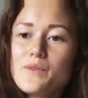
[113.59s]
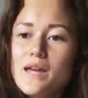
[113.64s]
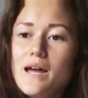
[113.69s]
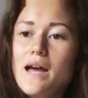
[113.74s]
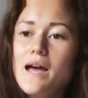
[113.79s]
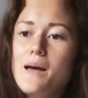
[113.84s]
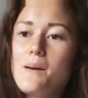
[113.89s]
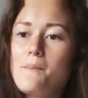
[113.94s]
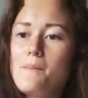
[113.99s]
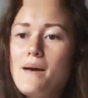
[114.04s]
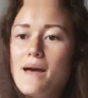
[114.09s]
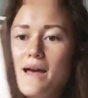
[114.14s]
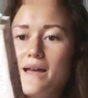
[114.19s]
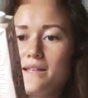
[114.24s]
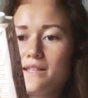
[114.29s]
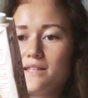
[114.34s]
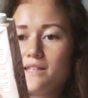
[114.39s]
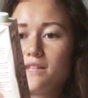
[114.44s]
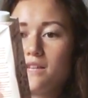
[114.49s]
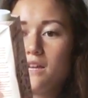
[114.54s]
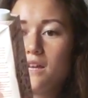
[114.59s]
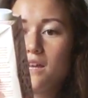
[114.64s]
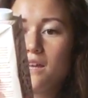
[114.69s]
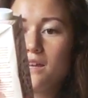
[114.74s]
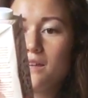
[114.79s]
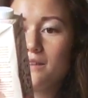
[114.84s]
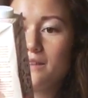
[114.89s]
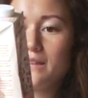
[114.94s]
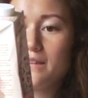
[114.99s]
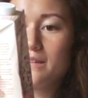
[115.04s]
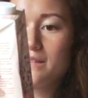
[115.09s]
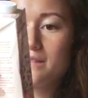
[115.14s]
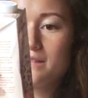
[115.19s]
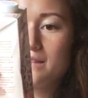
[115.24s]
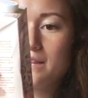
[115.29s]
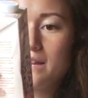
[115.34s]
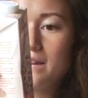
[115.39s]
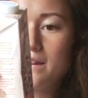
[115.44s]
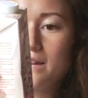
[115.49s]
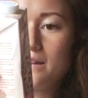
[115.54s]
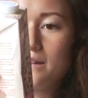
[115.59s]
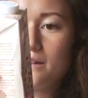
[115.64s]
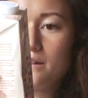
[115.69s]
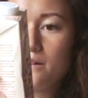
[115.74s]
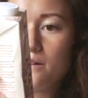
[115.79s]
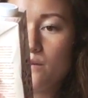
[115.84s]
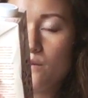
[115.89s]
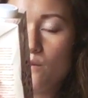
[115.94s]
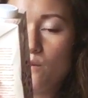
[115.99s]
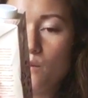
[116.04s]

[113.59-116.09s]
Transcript: And this in